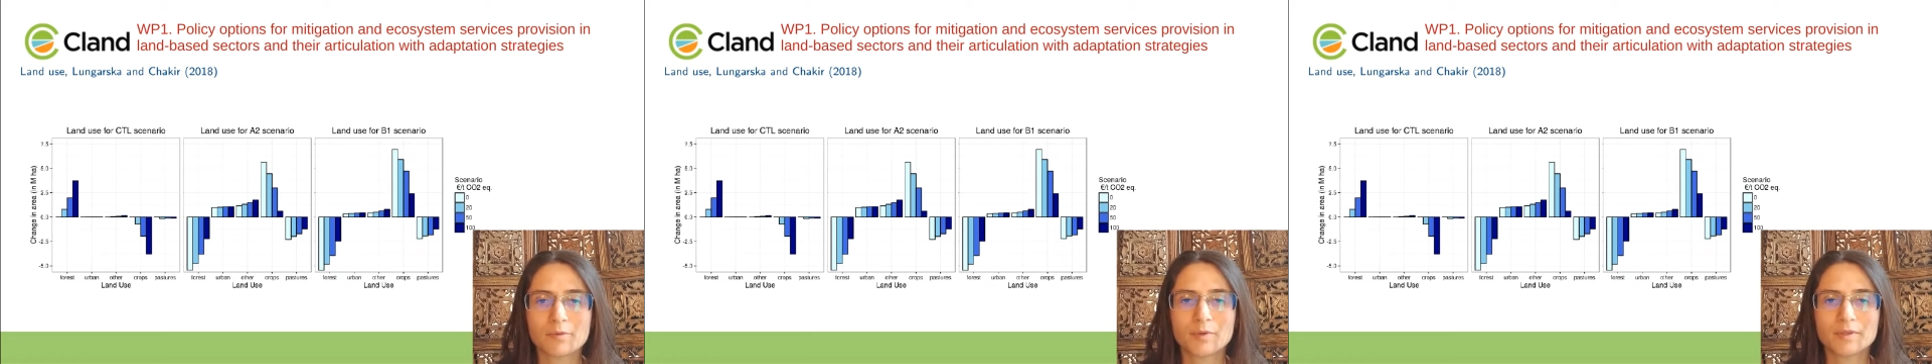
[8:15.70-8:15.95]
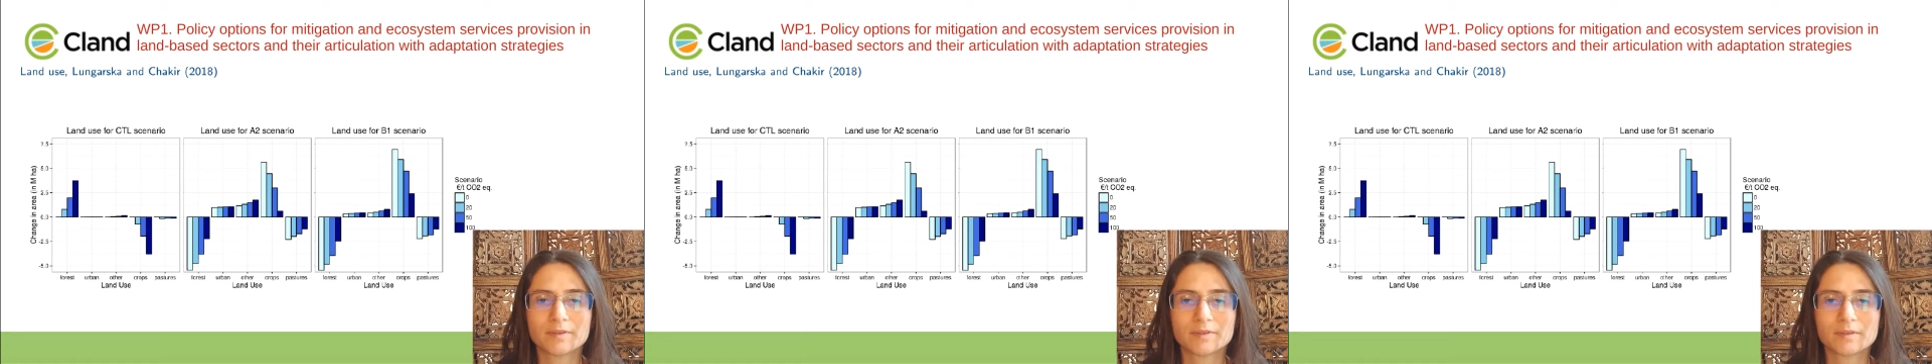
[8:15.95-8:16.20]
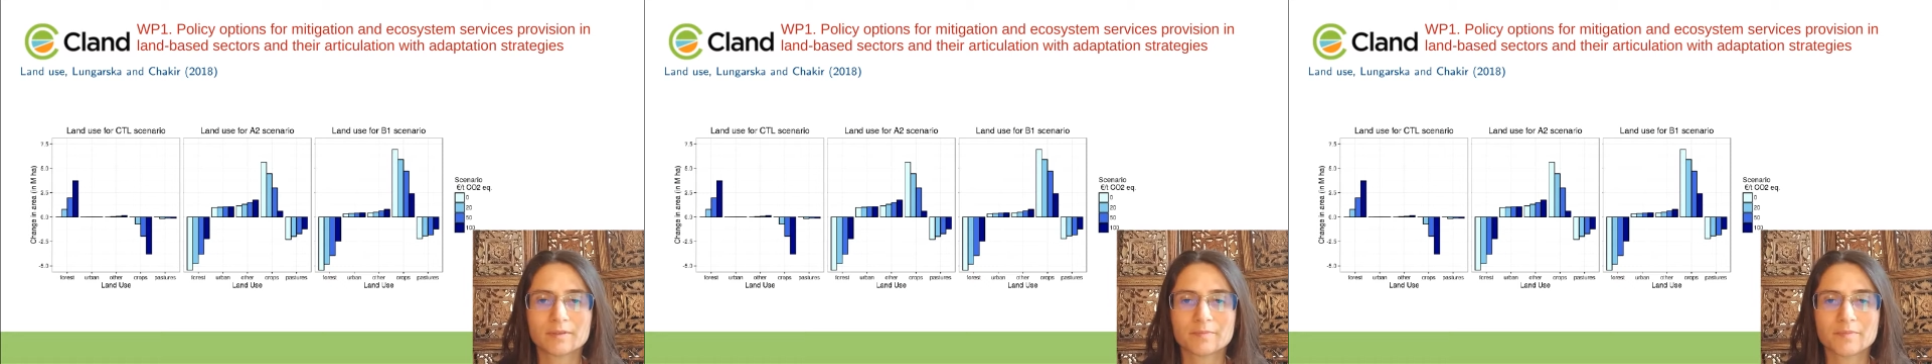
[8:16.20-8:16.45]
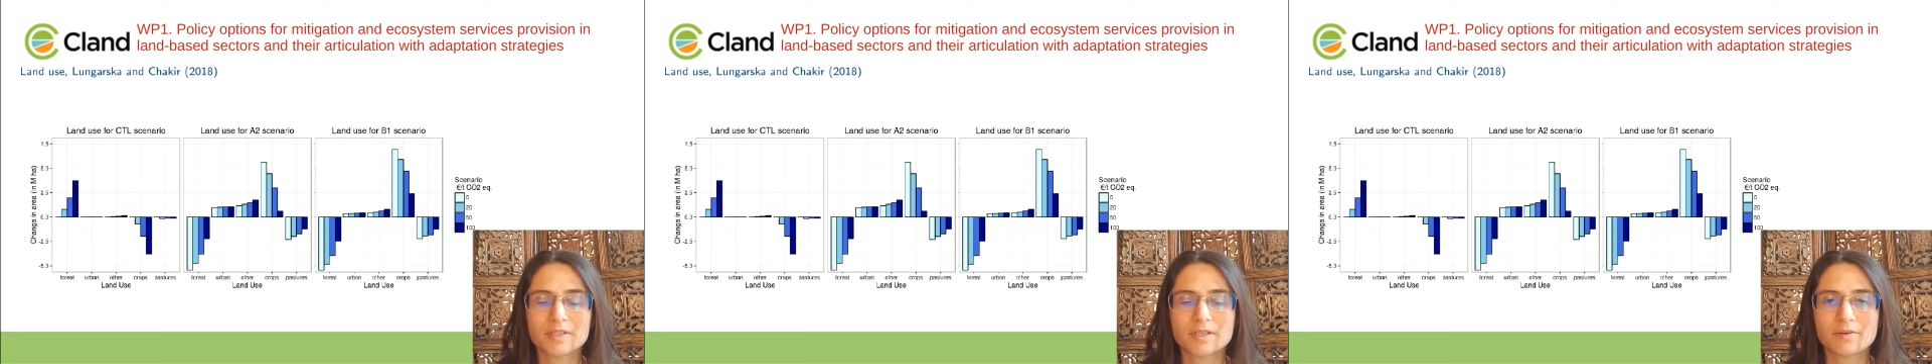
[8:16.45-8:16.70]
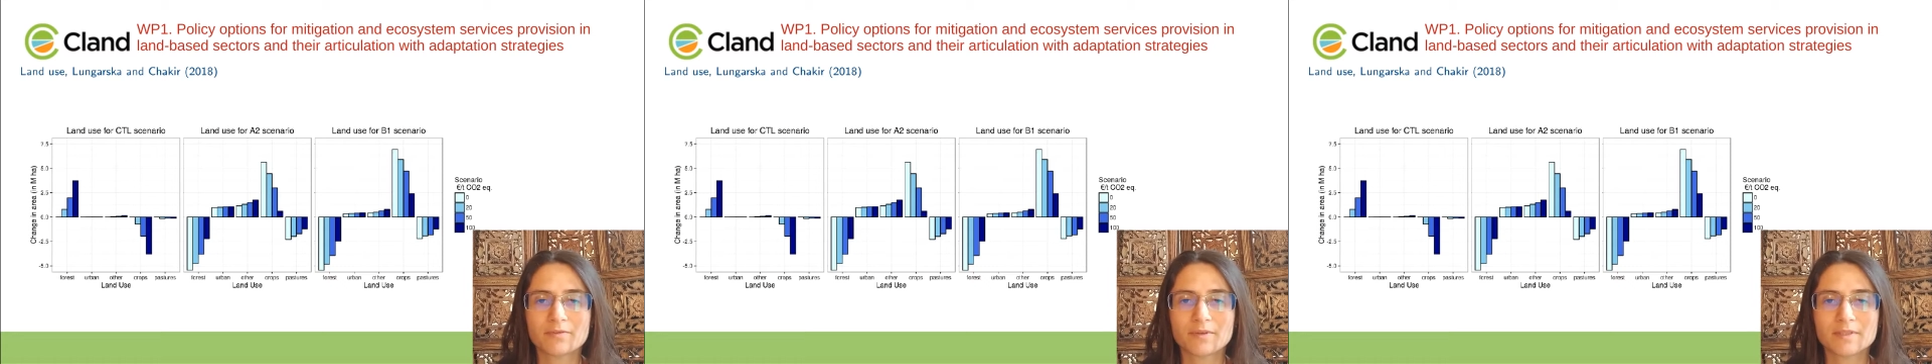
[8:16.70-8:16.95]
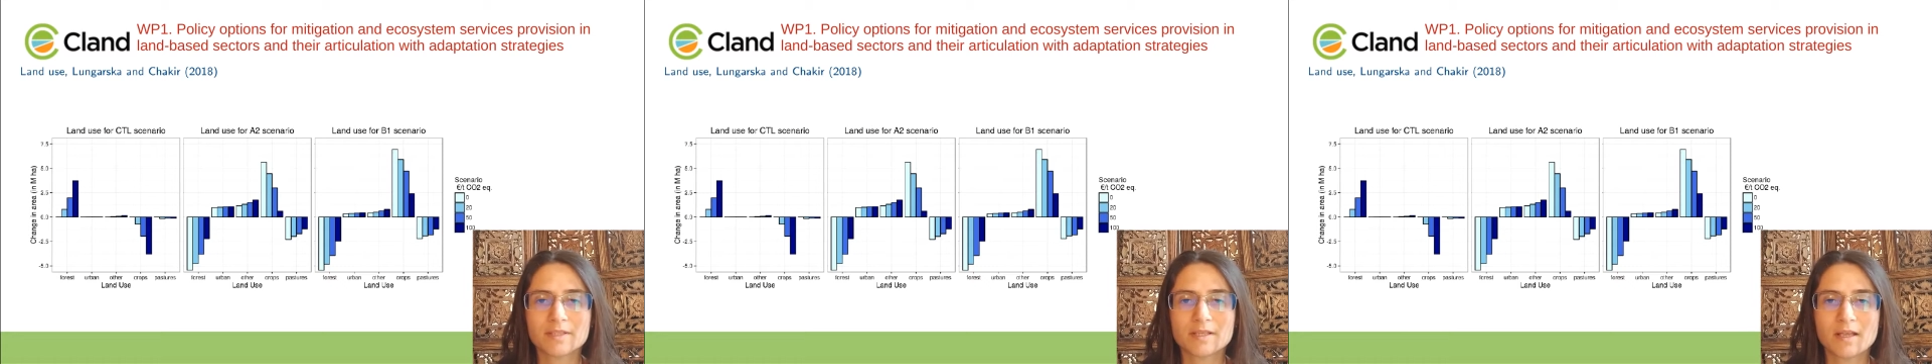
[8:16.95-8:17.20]
urban
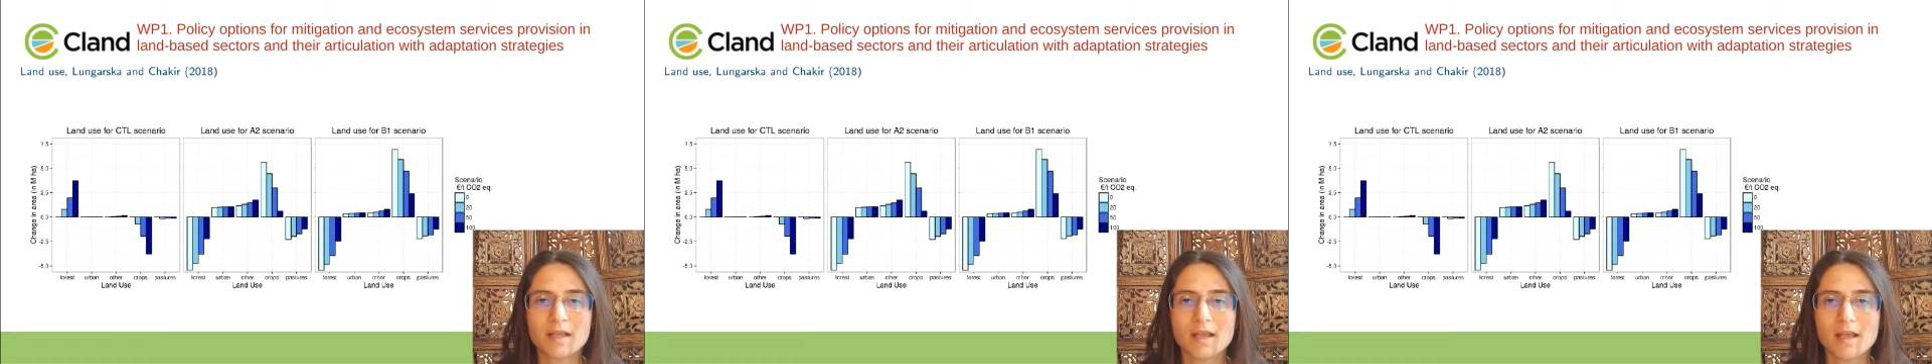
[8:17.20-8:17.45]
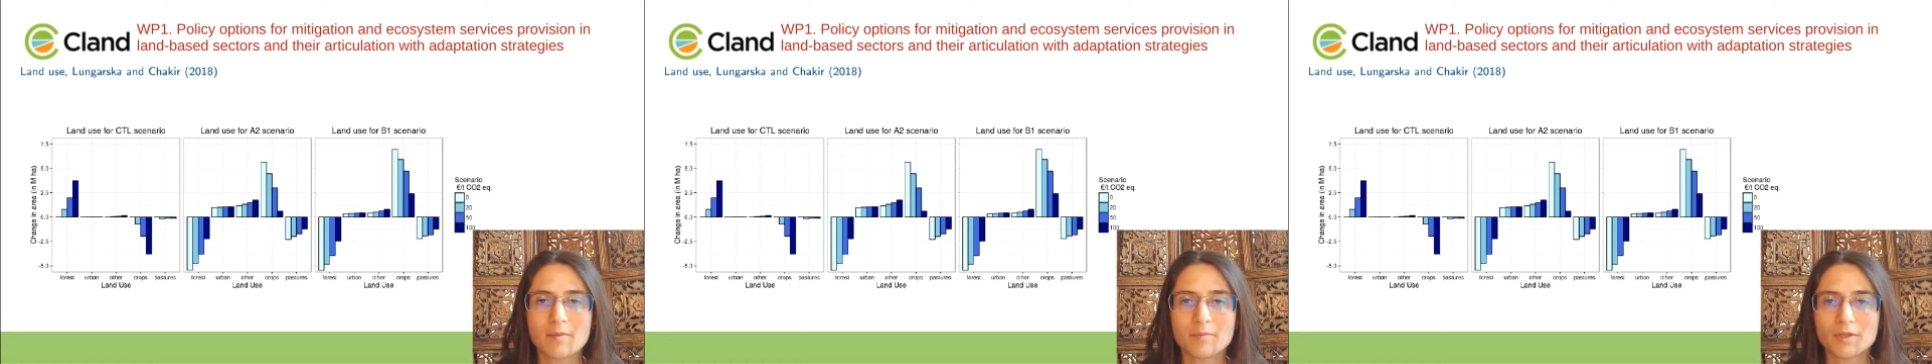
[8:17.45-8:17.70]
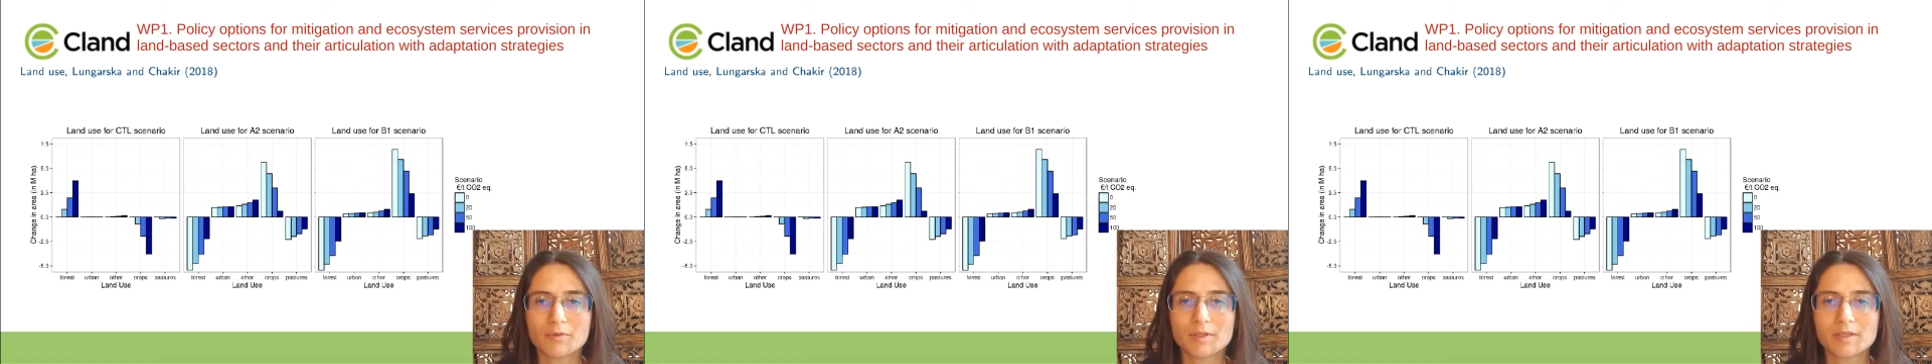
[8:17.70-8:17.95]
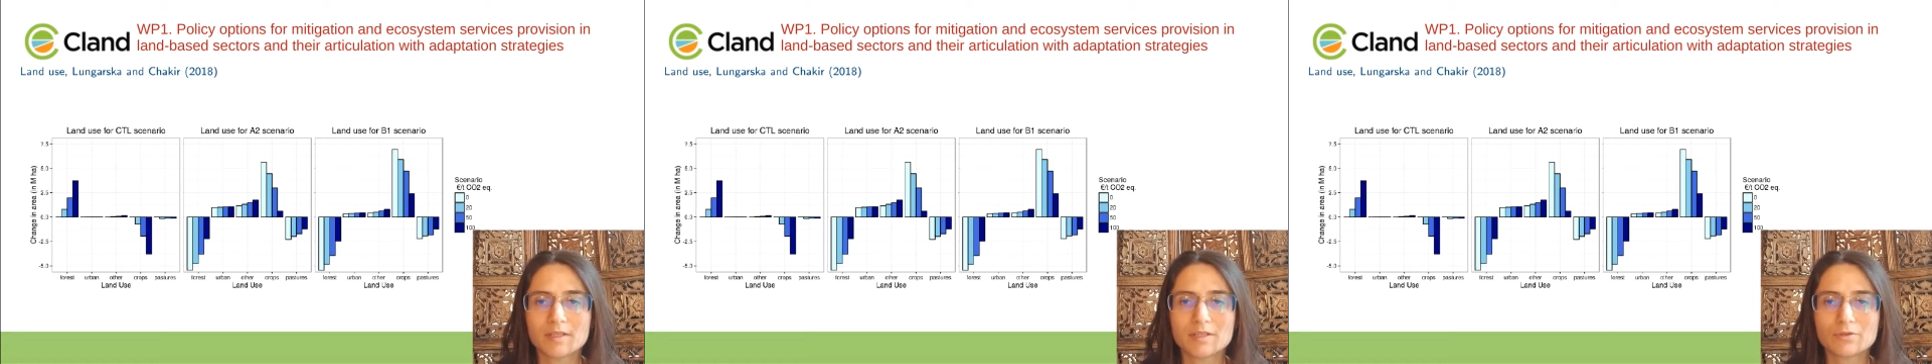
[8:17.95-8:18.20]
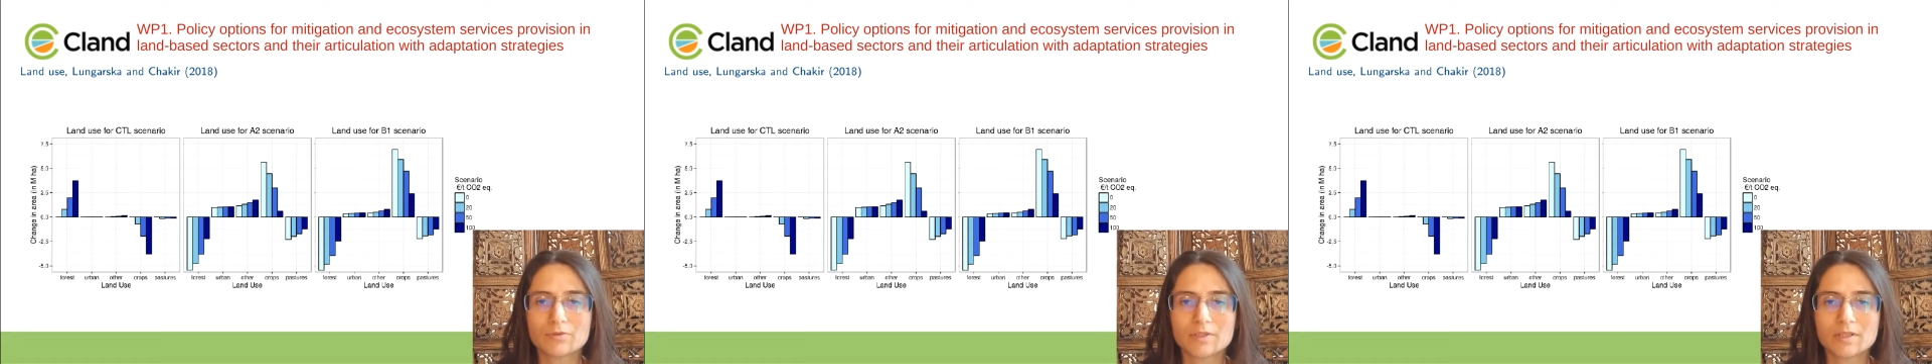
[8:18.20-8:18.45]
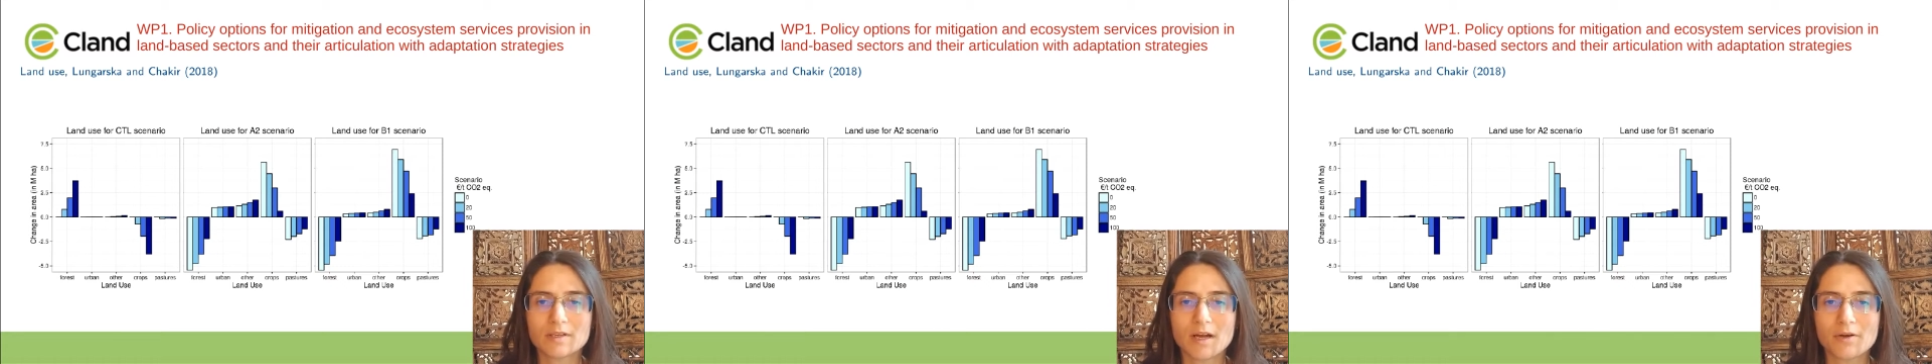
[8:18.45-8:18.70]
surface between these 2
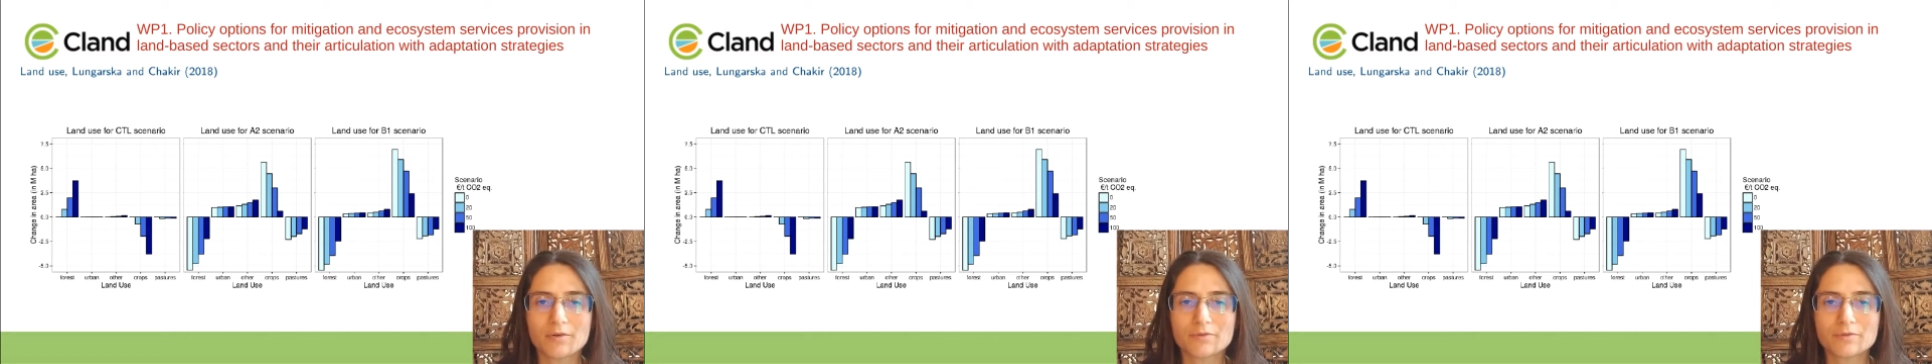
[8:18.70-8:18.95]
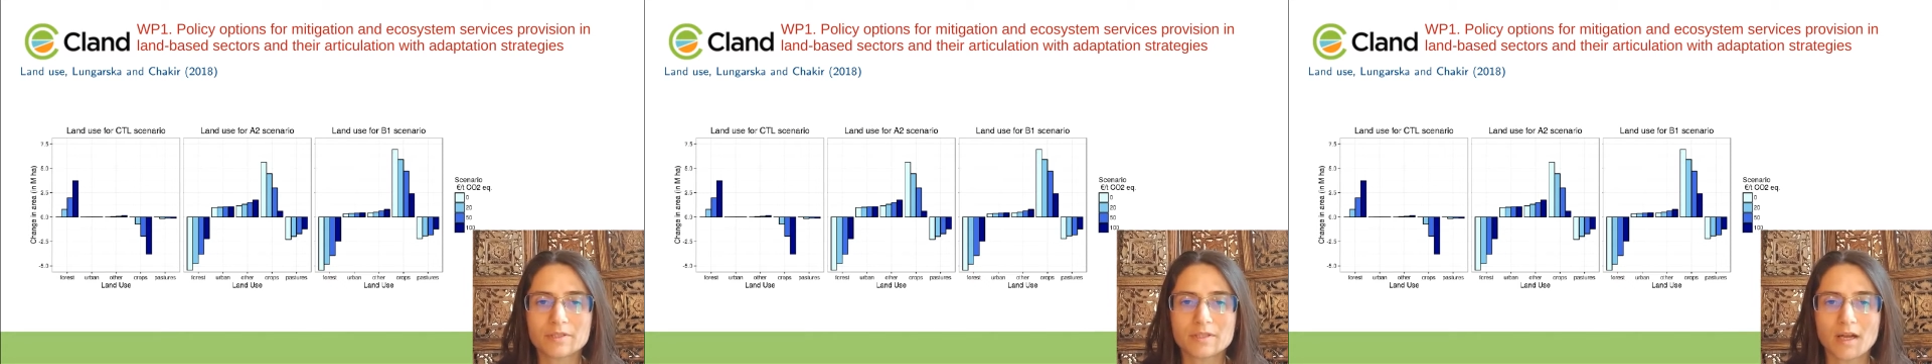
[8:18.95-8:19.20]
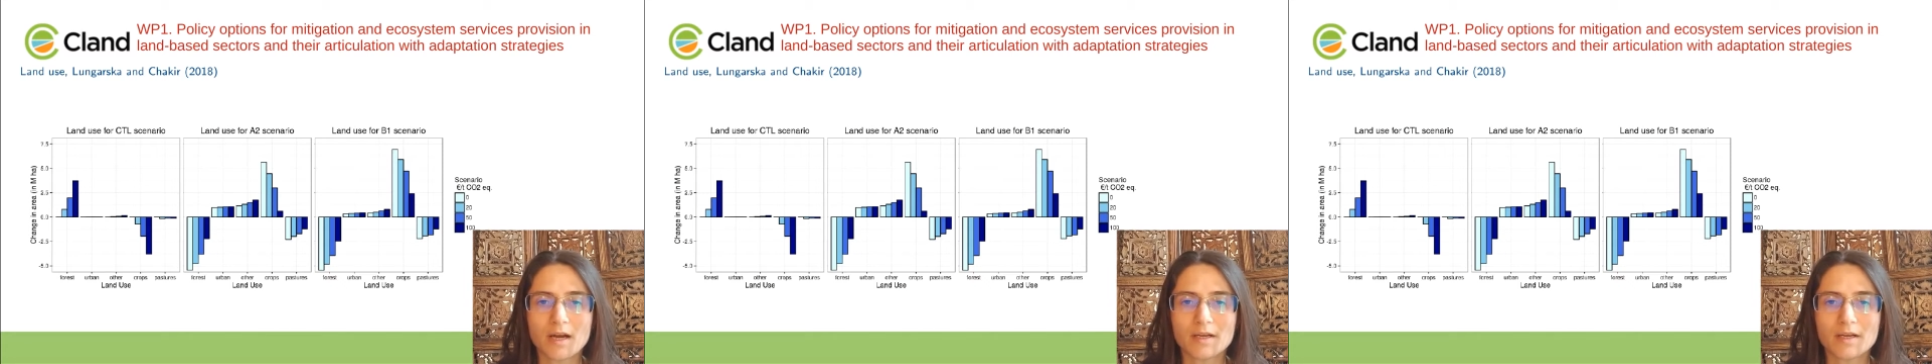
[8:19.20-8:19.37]
scenarios